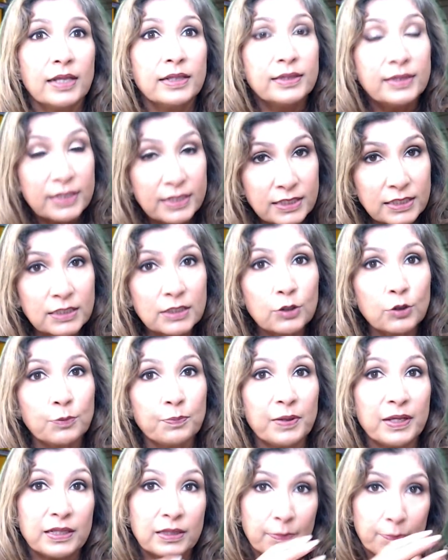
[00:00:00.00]
This could
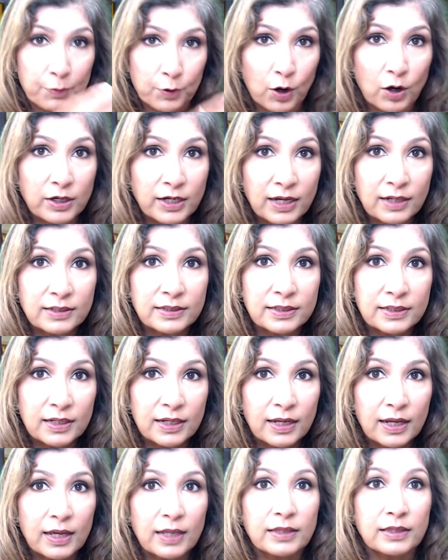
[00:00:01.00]
be the product,
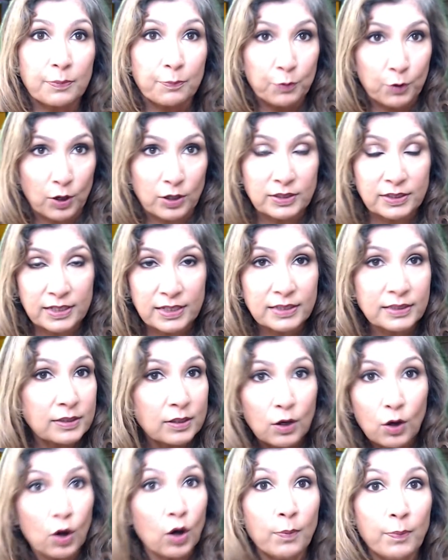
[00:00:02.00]
the process,
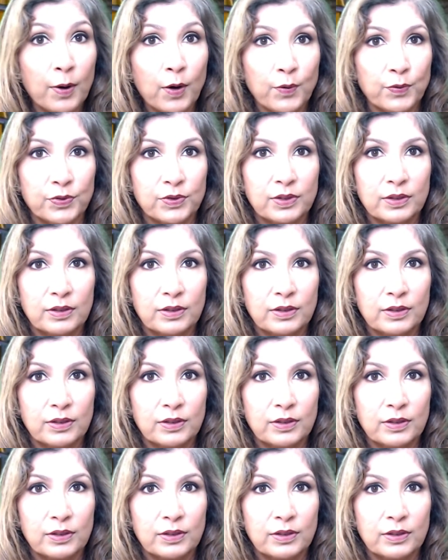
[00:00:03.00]
or both.